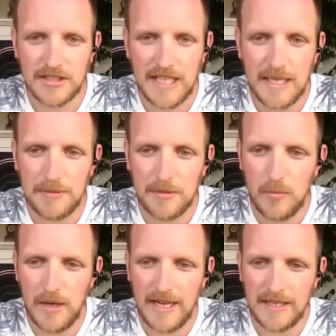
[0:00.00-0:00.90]
Keep them
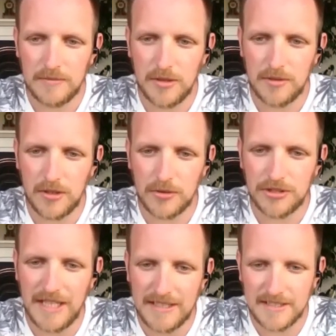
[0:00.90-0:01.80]
working. We don't want to go
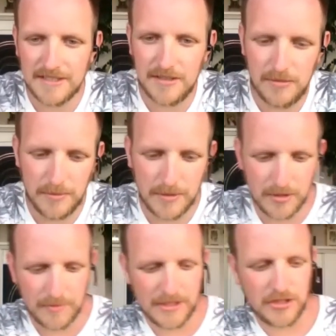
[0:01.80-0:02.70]
statically. We're
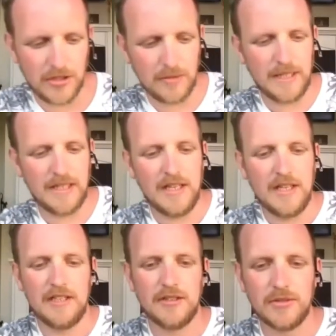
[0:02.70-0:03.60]
going to make sure that we
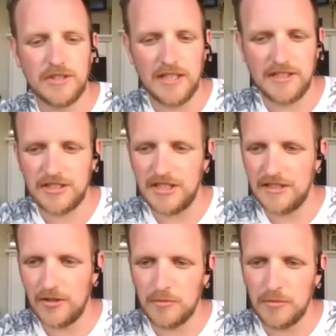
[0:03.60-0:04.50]
don't start to
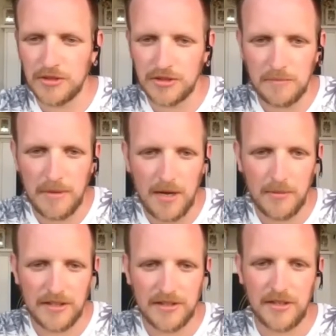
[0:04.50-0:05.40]
seize those muscles up
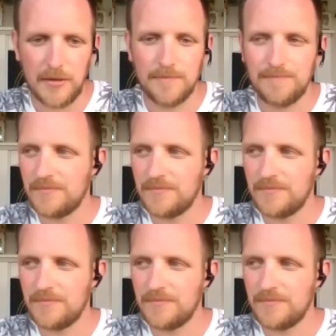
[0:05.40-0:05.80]
partway through.